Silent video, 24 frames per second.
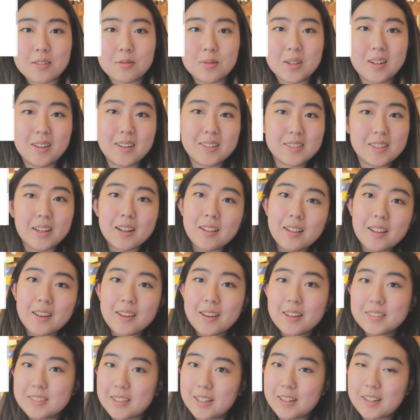and
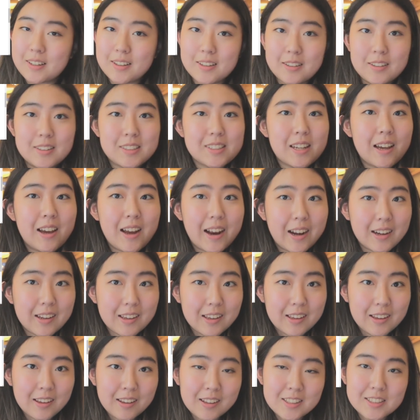realistically, as like a
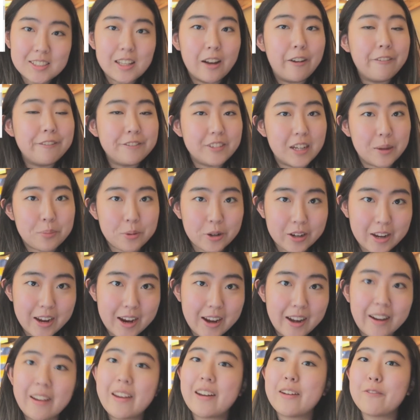tiny,
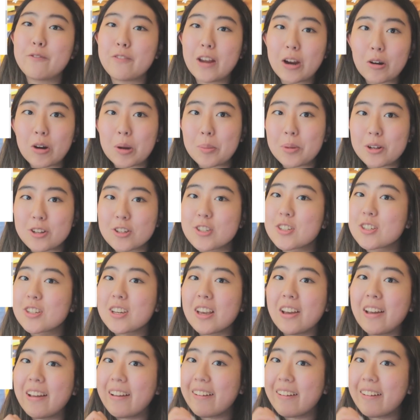self-deprecating, and very much